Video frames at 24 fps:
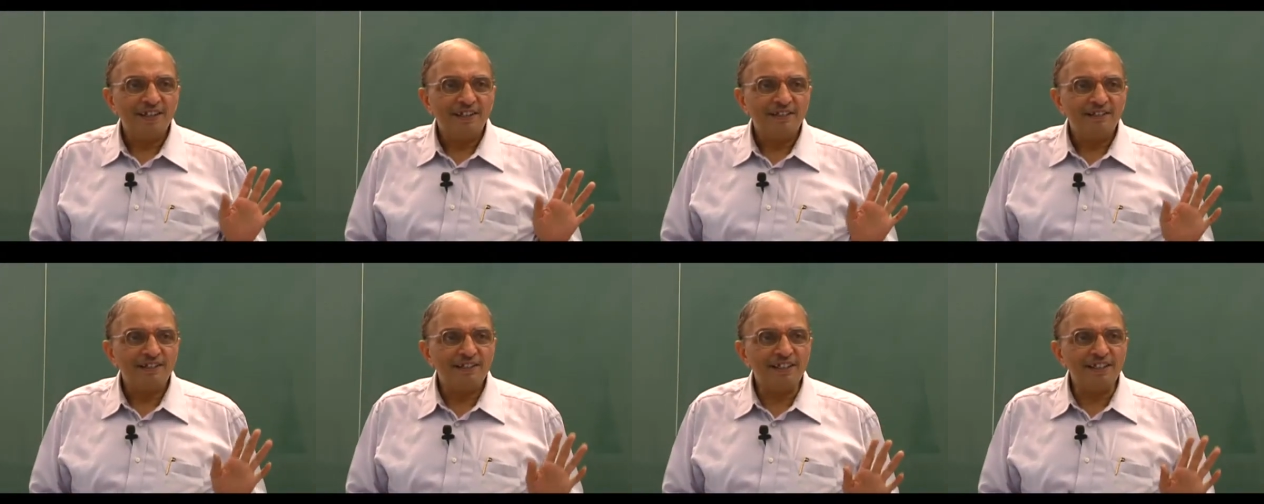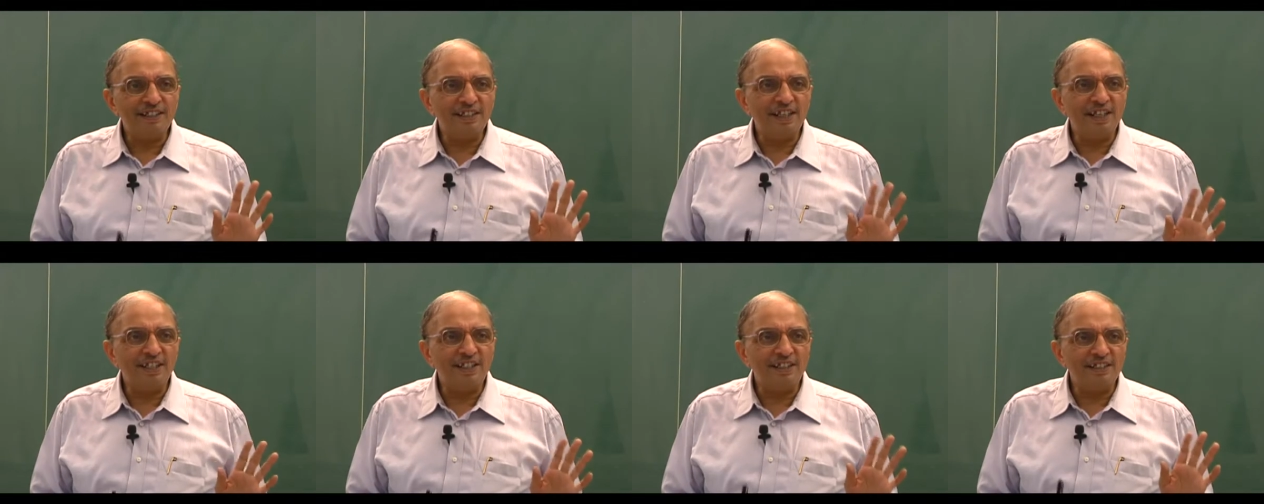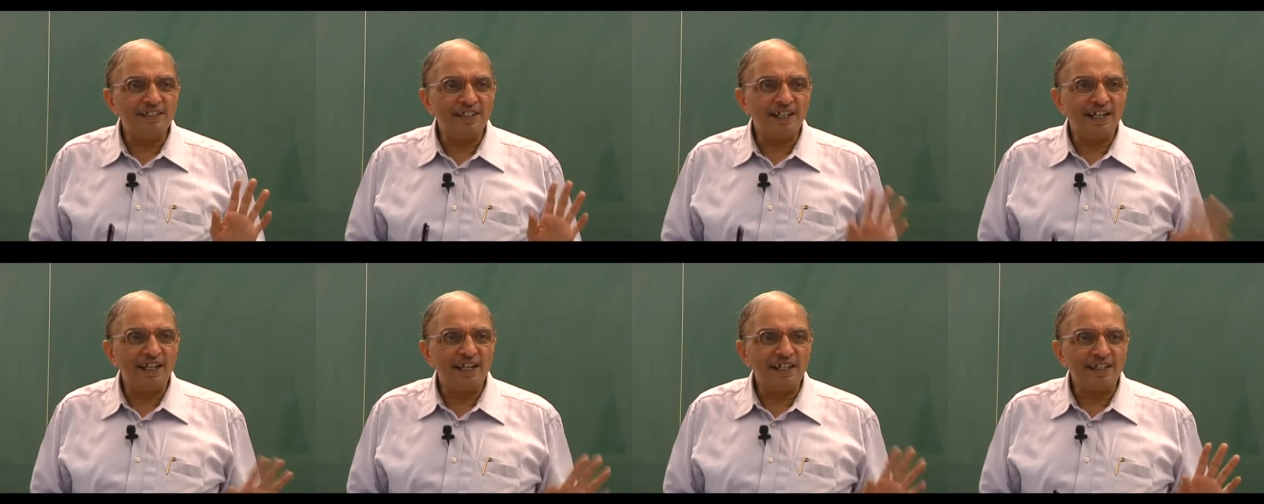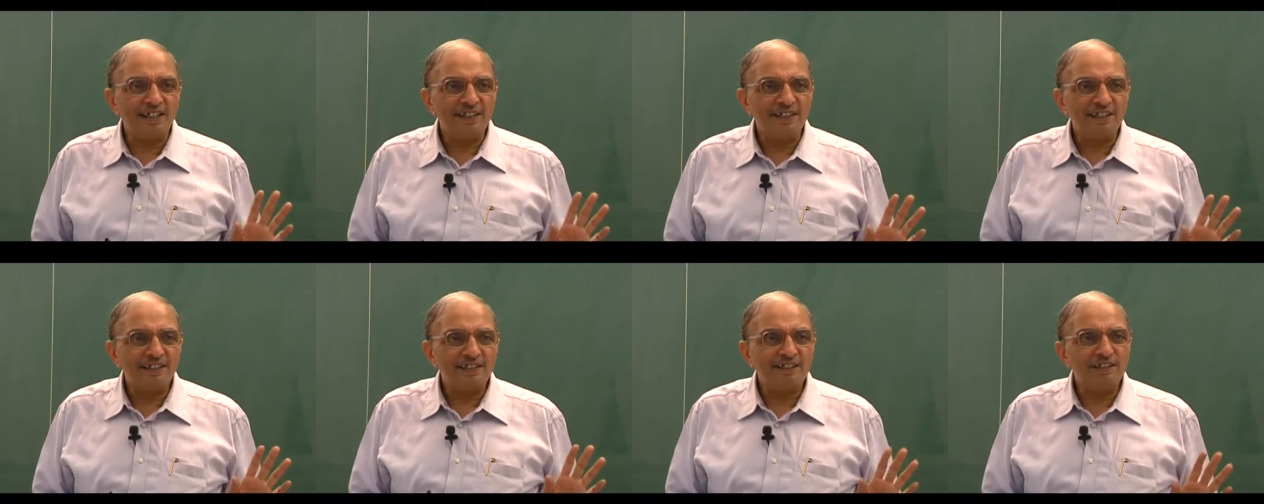signal is green,
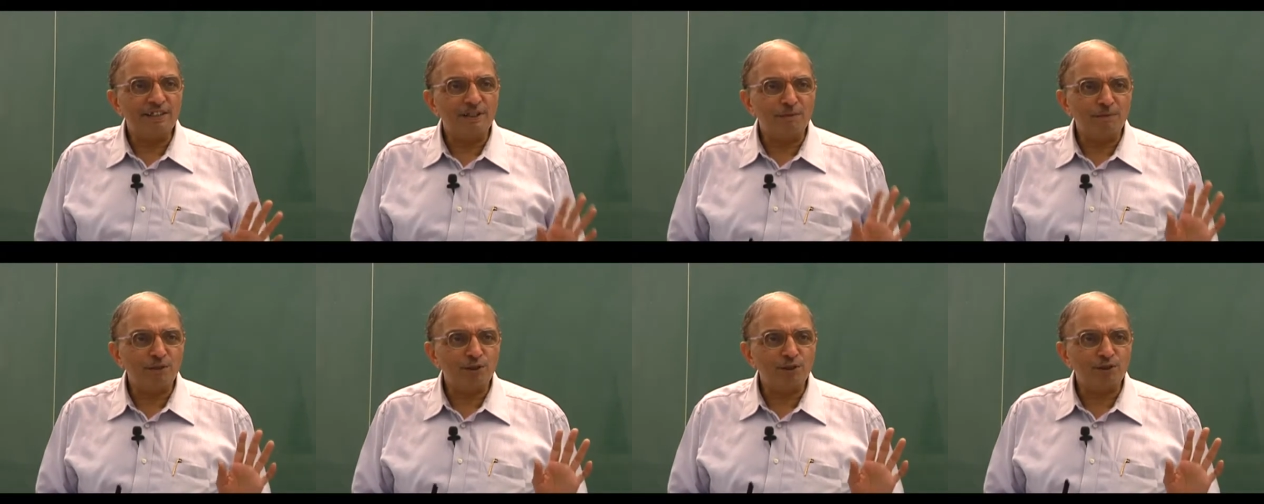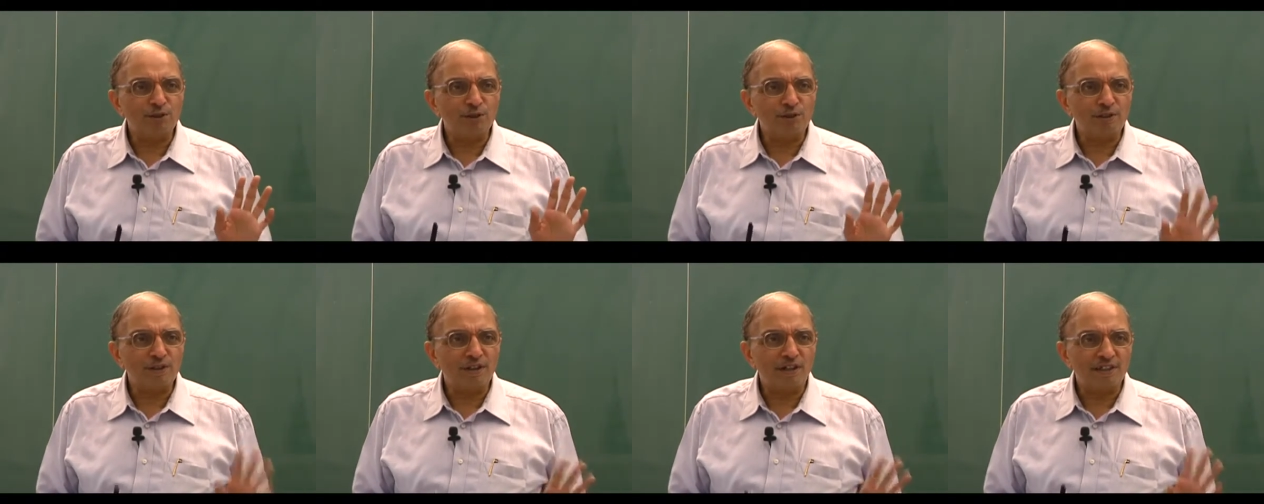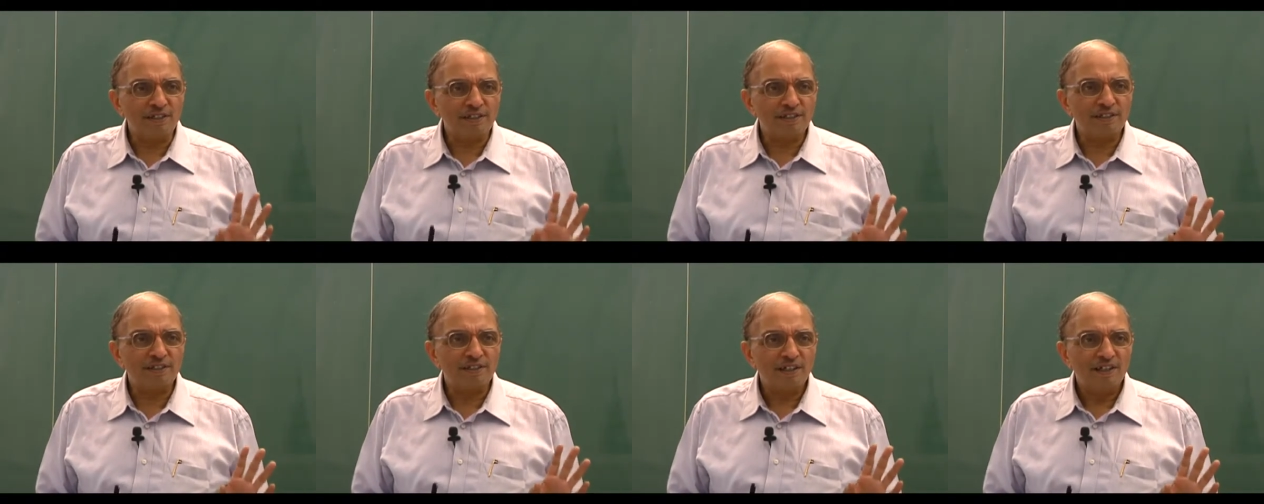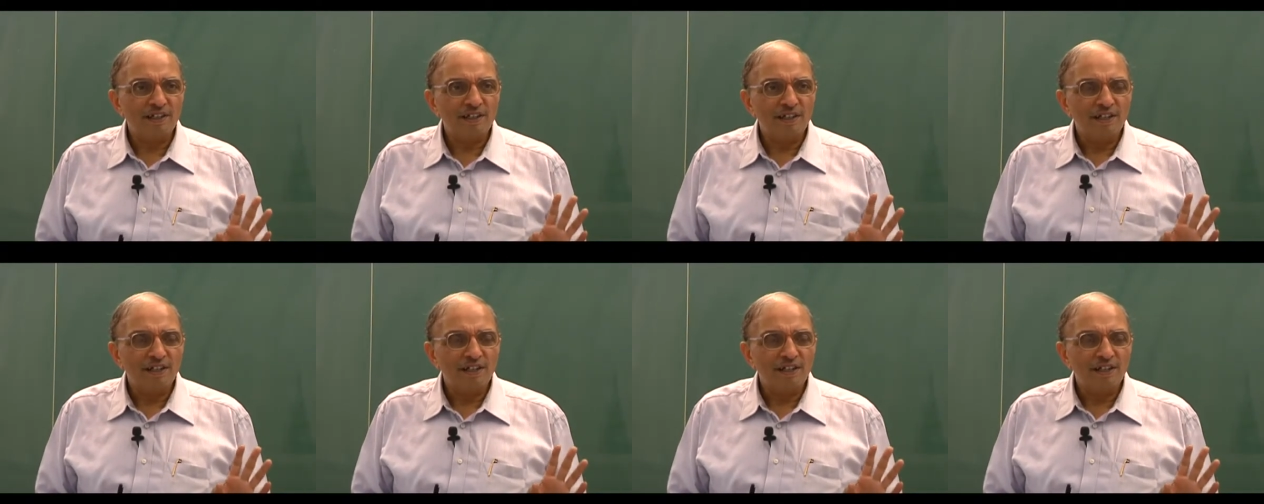you are supposed to cross.